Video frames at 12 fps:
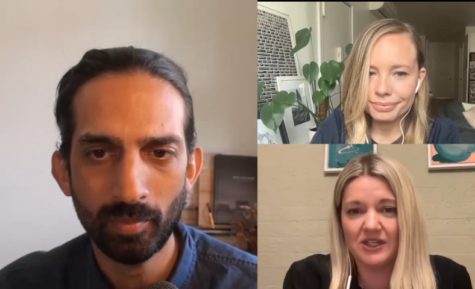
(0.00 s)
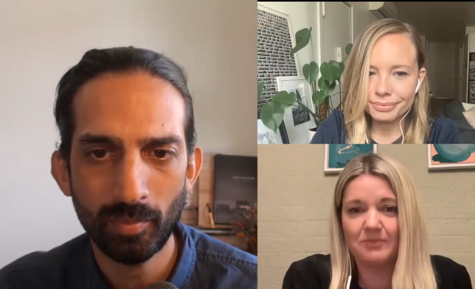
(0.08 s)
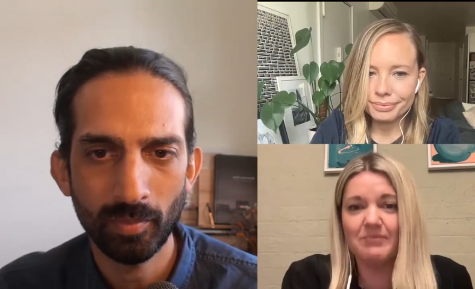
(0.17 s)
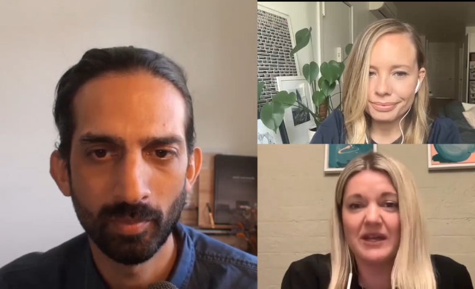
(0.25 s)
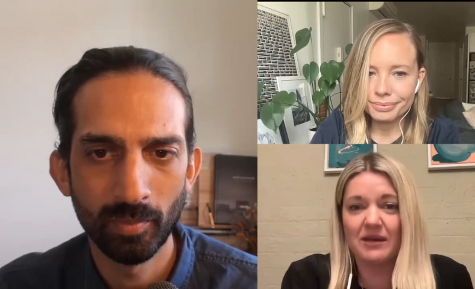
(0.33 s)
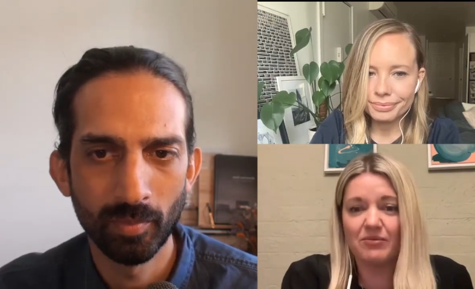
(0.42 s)
Speaker 1: and
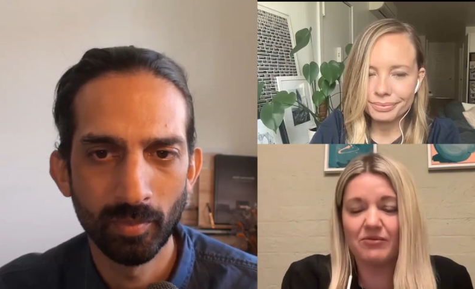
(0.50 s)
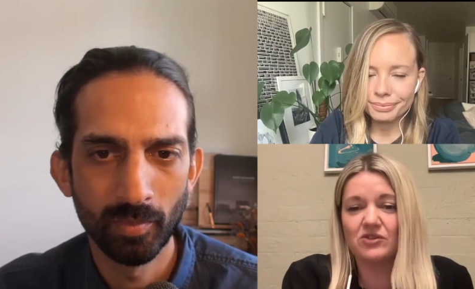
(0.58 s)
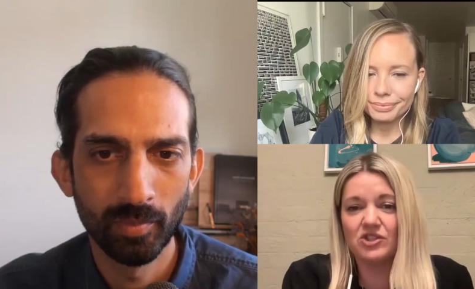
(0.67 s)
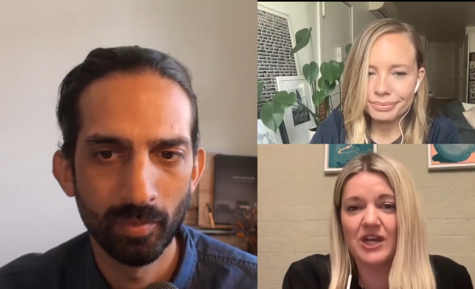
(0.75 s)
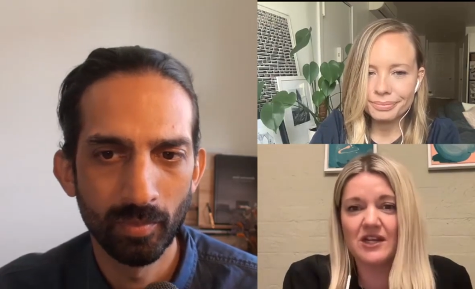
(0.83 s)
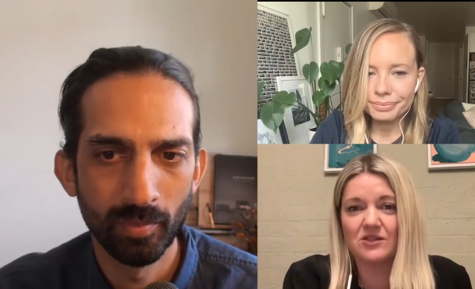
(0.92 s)
a bigger
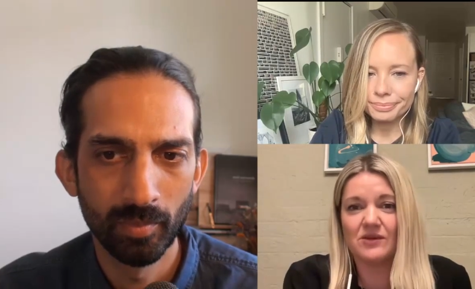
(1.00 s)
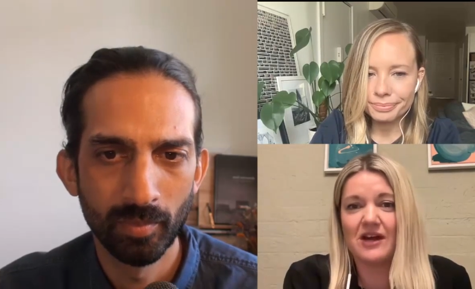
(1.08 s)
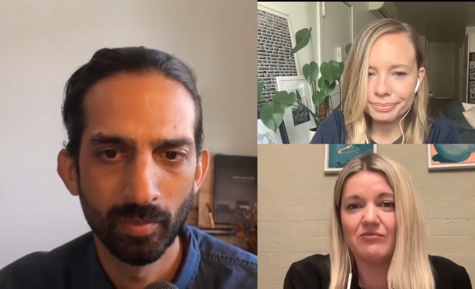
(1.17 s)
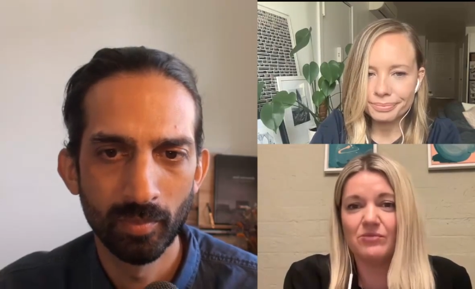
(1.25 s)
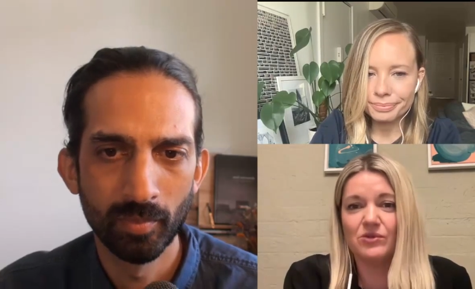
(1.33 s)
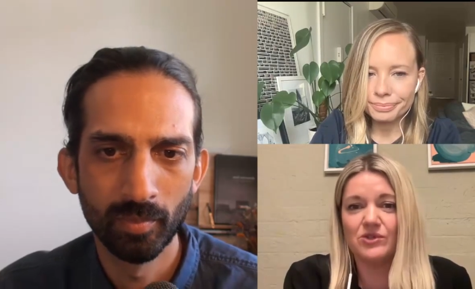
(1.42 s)
project, we'll
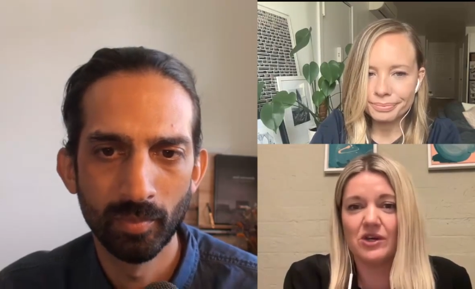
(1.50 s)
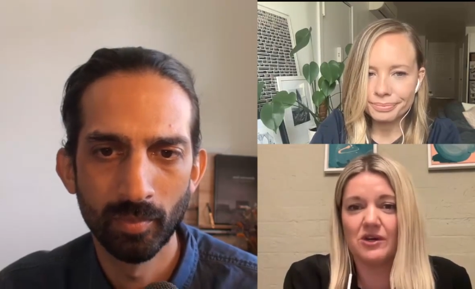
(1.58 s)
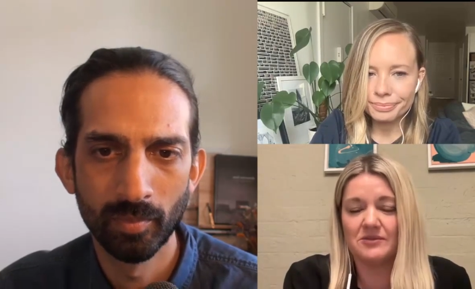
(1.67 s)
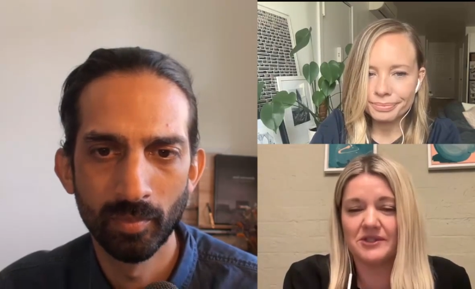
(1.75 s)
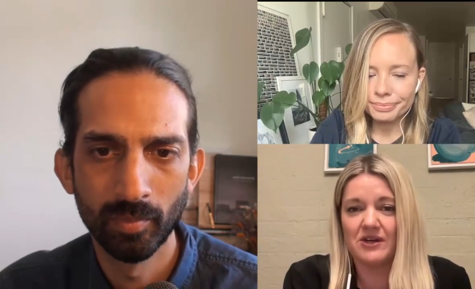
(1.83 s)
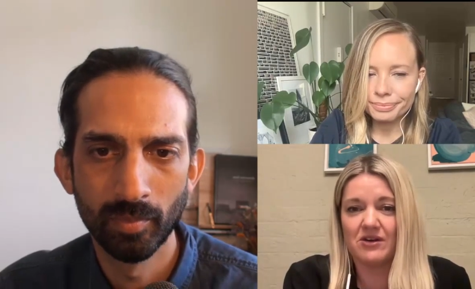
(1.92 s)
have more
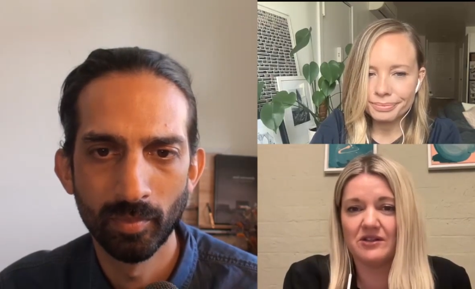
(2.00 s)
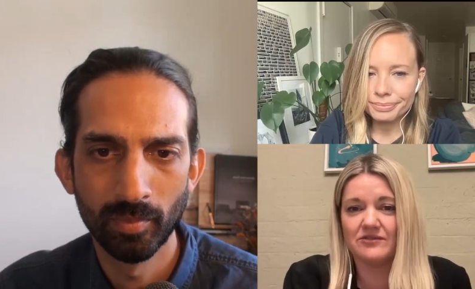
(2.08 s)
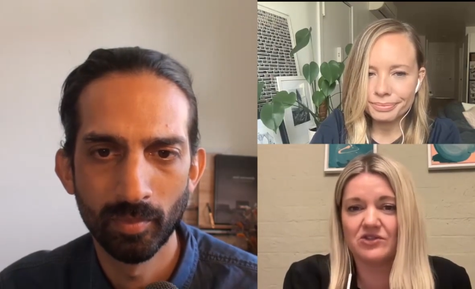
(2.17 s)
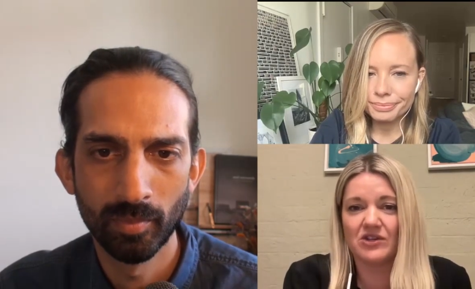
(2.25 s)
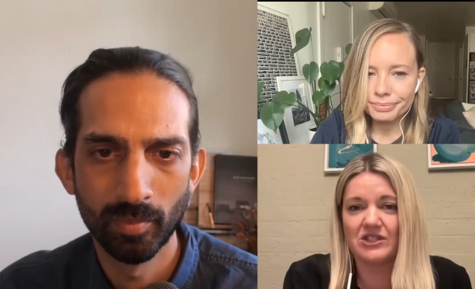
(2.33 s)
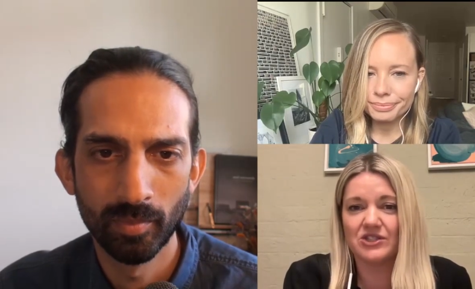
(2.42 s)
time to kind of
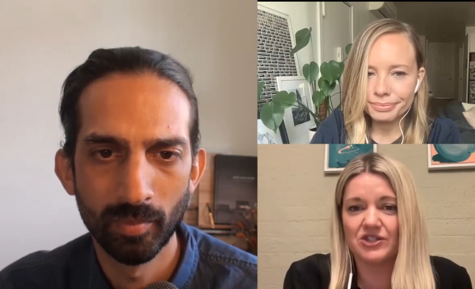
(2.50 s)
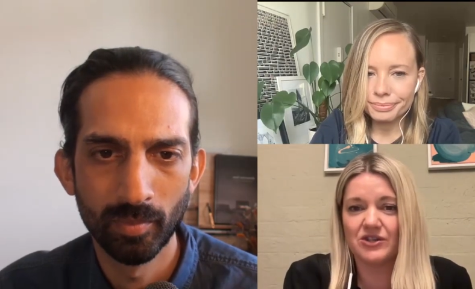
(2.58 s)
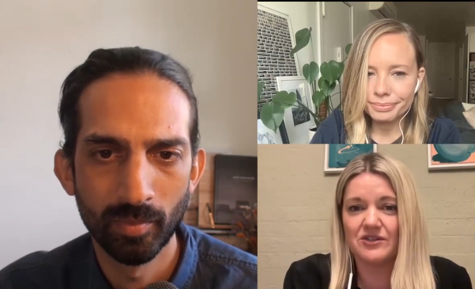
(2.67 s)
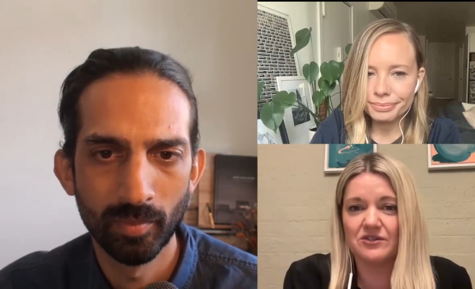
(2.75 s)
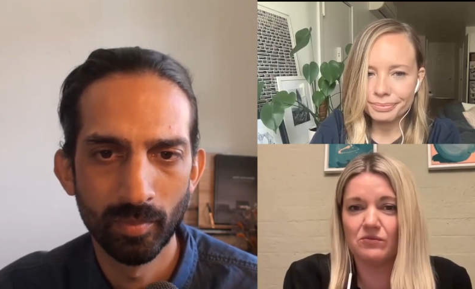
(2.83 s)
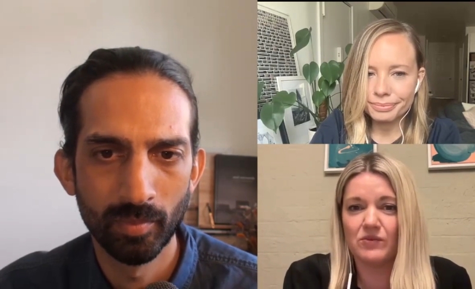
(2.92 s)

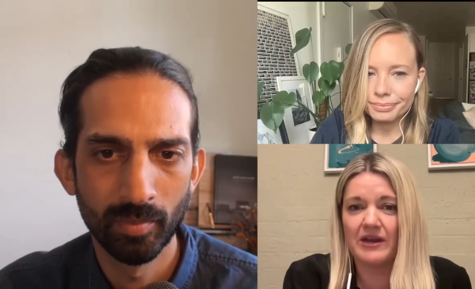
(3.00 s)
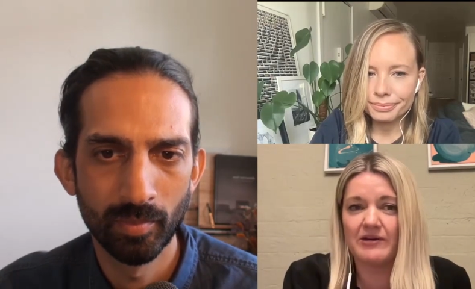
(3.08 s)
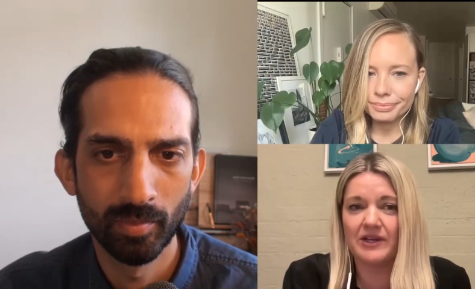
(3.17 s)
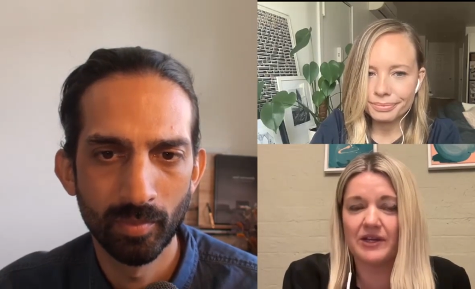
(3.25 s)
strategize on where it